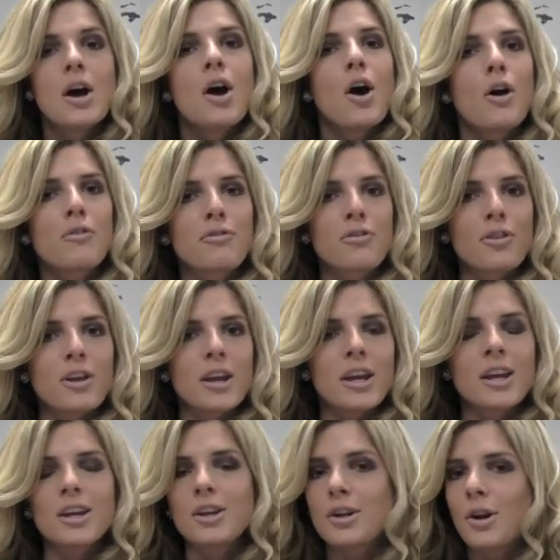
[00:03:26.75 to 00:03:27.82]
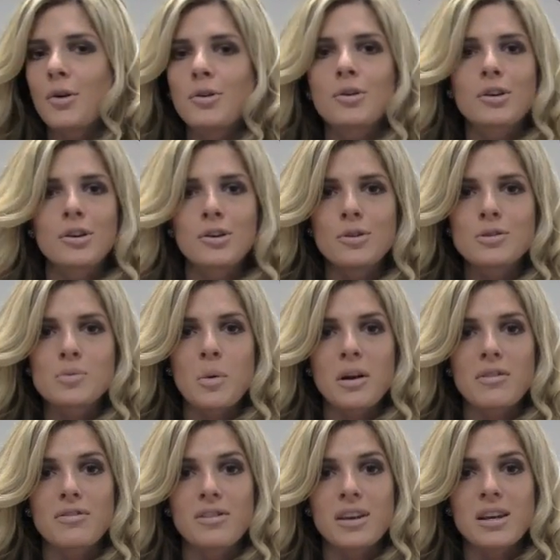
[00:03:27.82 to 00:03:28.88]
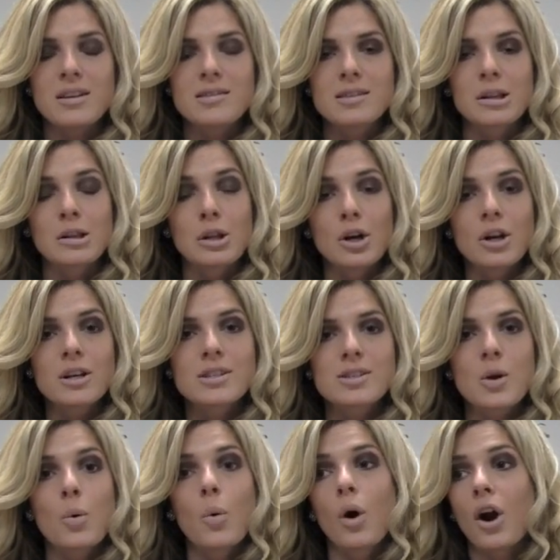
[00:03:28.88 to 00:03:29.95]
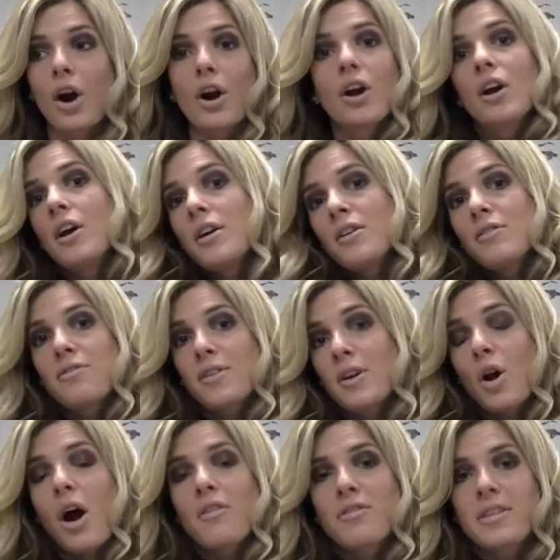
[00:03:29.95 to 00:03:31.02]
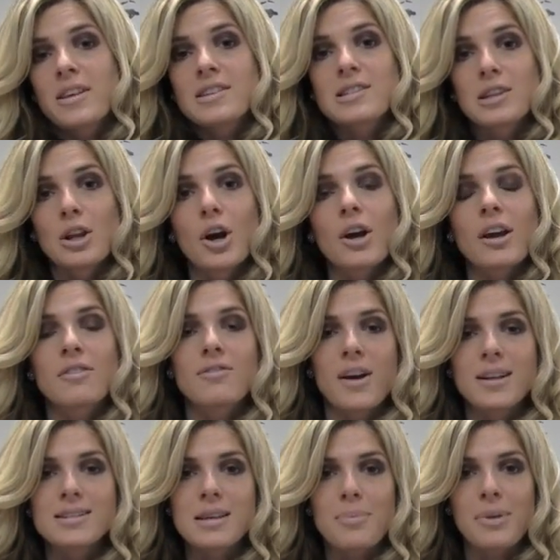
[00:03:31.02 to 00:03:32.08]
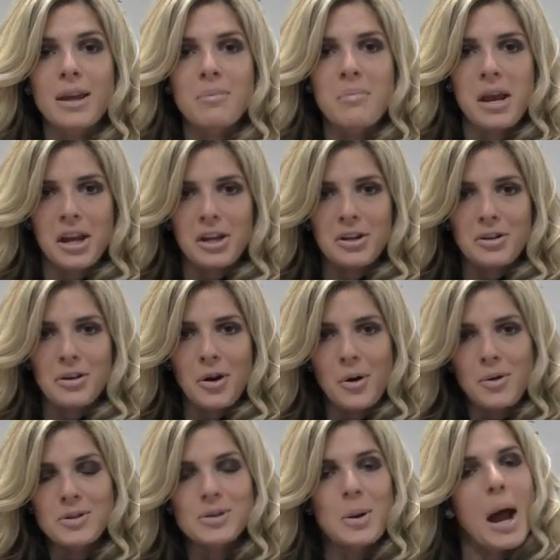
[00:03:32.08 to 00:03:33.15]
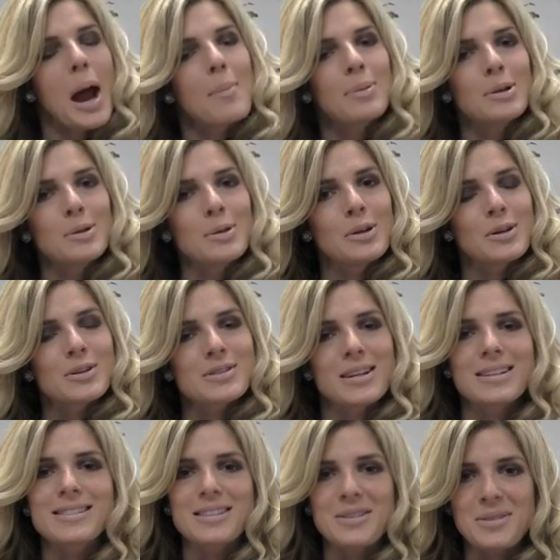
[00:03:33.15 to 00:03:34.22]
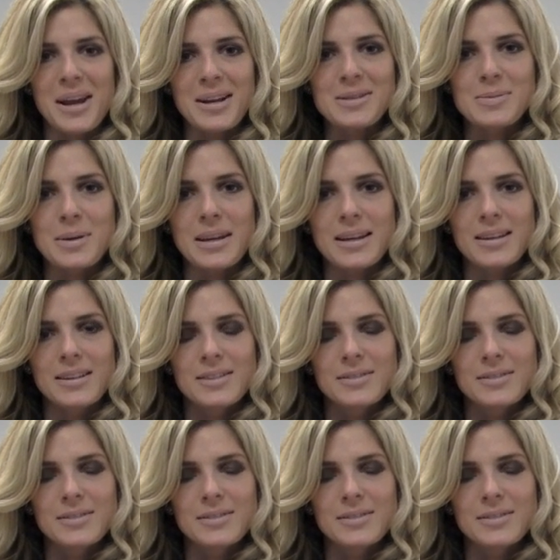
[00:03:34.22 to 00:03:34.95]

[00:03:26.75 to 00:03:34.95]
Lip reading: Hopefully, you know, you can use one of these looks or feed off of this look and find something and make it your own. So Happy New Year's, and I'll see you next week.